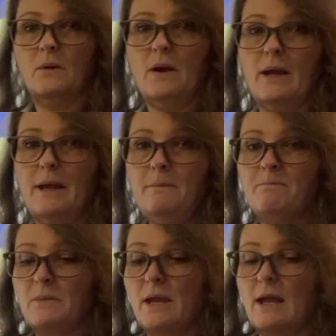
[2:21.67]
okay?
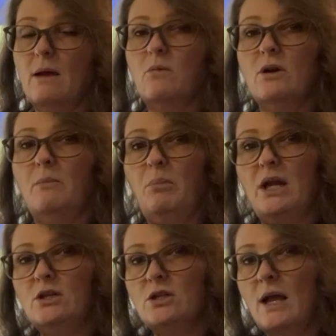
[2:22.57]
And we're gonna
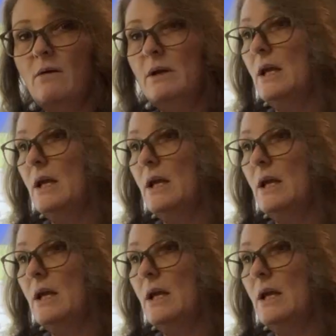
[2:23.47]
pinch that one